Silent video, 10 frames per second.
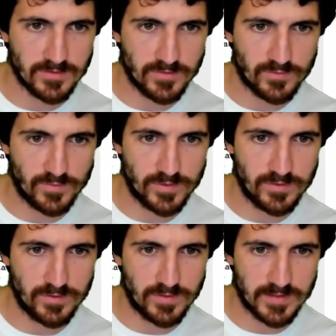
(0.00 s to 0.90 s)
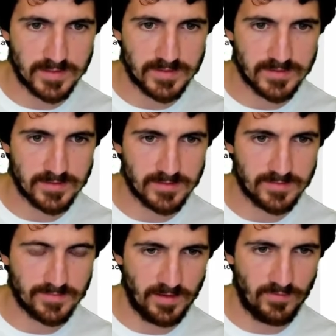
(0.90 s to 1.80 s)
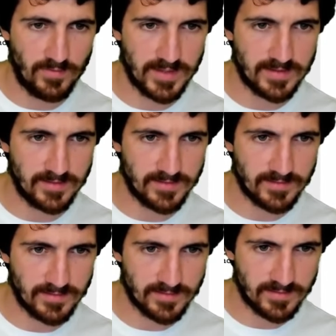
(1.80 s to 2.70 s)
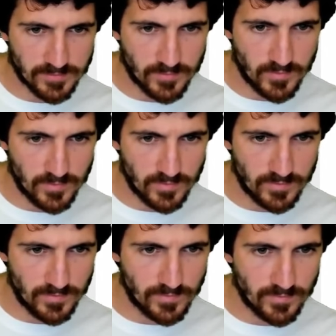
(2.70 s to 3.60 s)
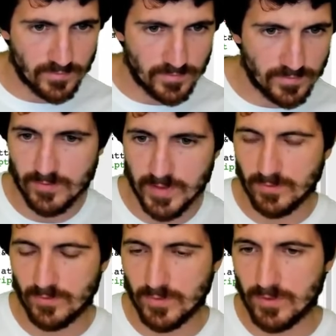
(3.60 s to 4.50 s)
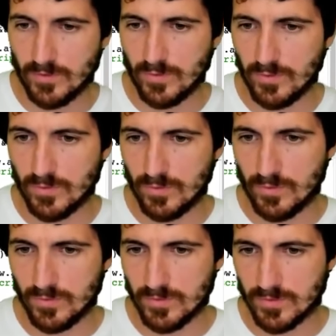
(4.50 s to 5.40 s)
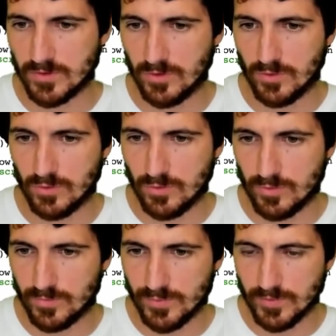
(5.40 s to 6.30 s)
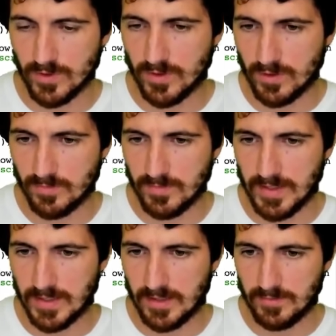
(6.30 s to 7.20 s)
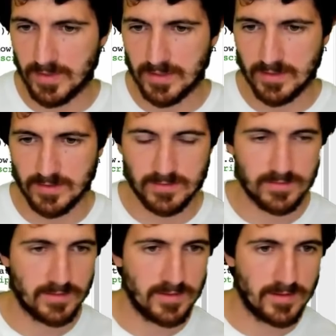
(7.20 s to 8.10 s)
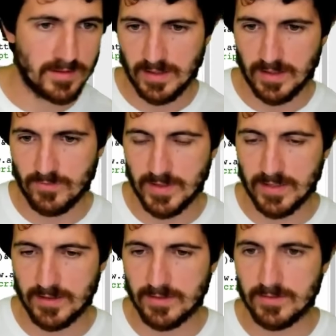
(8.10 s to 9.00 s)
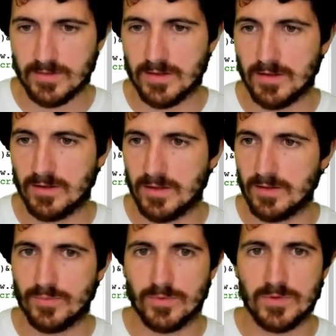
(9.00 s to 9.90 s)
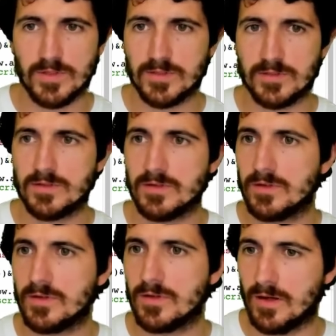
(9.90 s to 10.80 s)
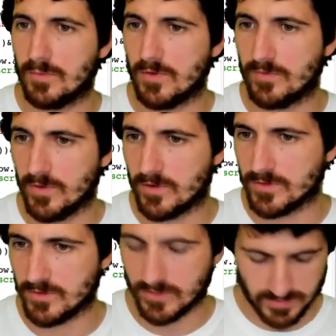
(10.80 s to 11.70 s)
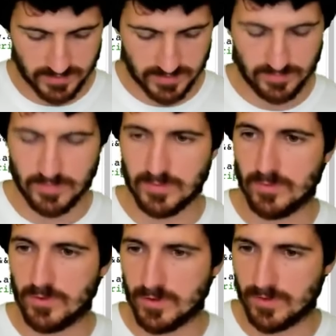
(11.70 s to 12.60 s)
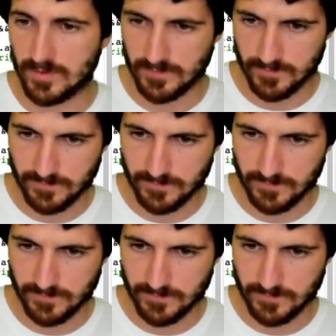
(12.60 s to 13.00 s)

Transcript: So if we do this event smooth, so we do scope DOM element event now i'll put this above here so you can see a bit more